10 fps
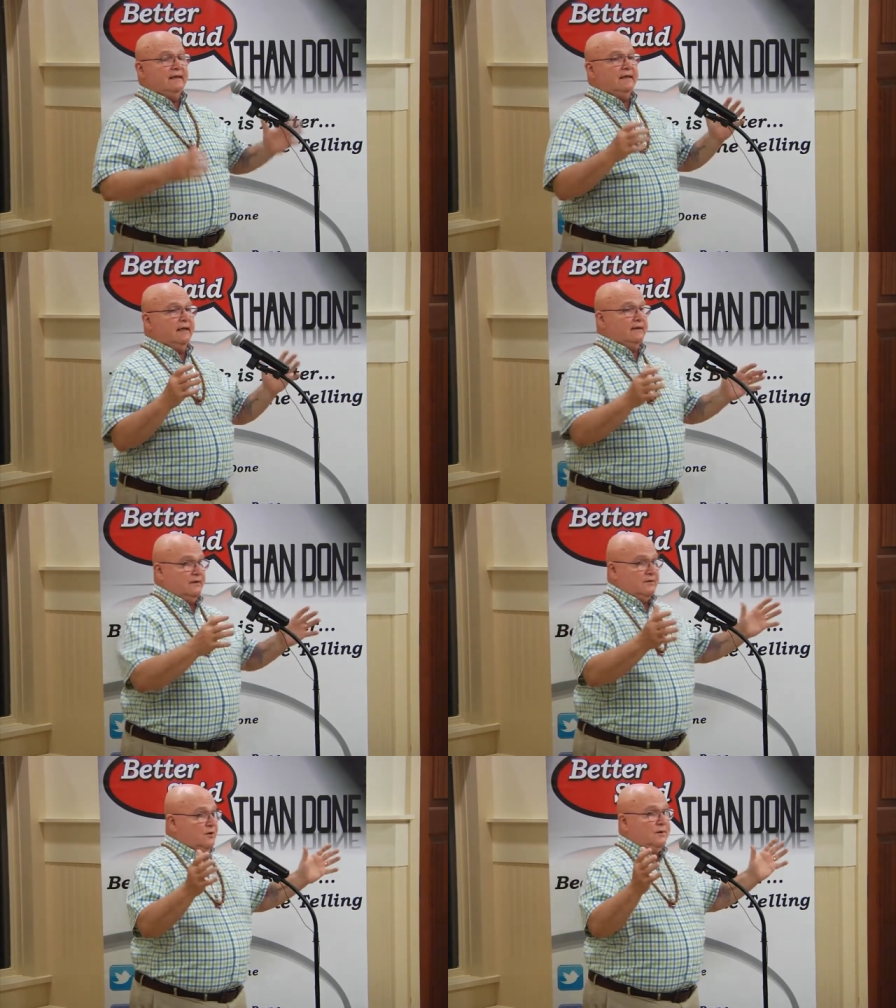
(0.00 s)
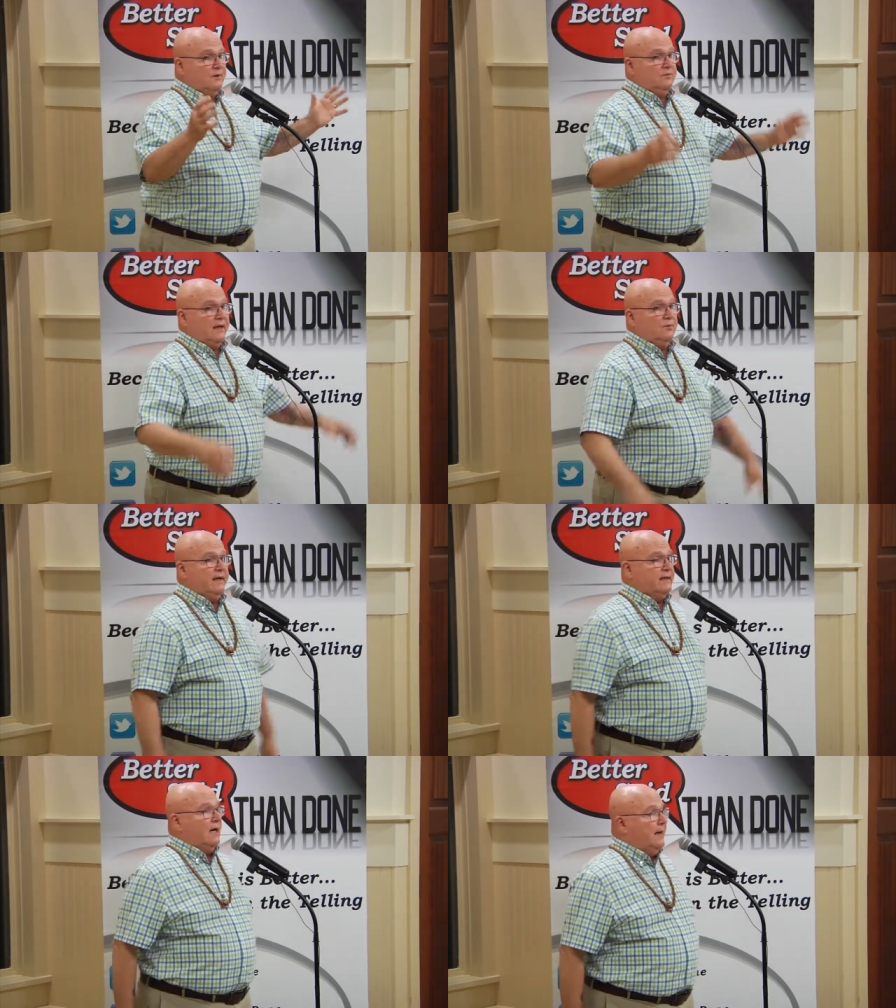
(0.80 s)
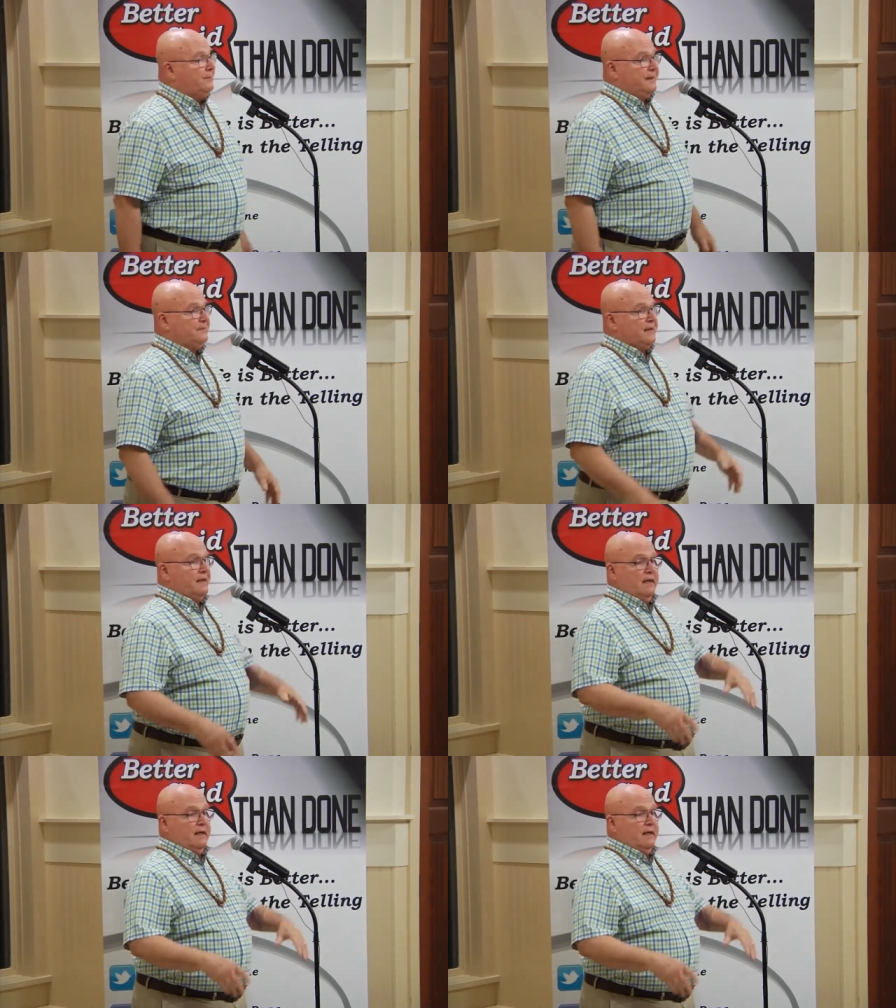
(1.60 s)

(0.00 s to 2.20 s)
The two of them, they wake up,